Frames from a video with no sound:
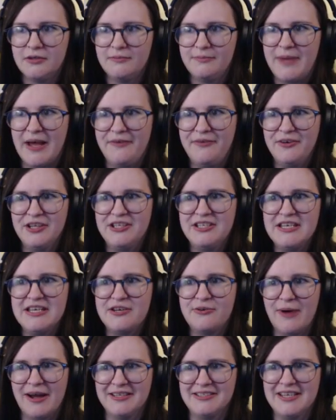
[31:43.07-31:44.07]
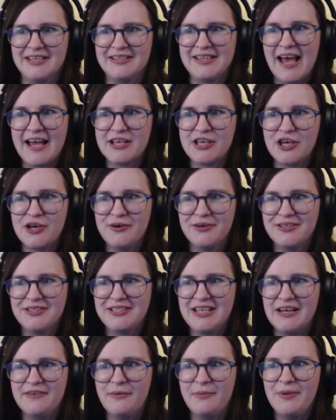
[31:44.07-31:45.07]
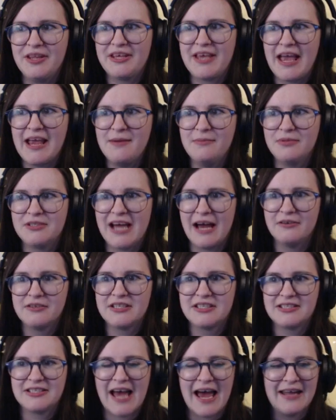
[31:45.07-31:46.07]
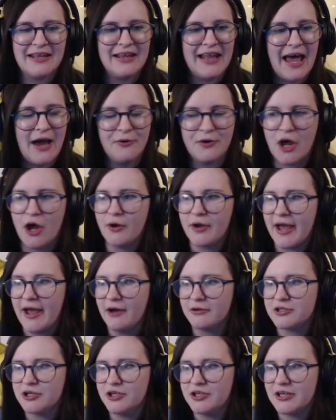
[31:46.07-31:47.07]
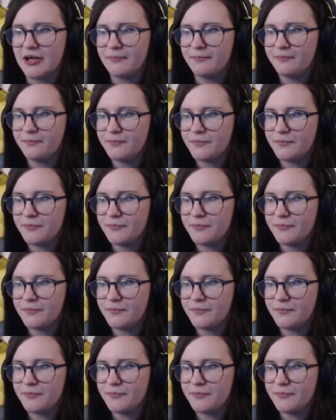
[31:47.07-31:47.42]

Benefit of the D granted. Thank you! See, for me, the game sounds is tad louder. Okay, I'll turn it down.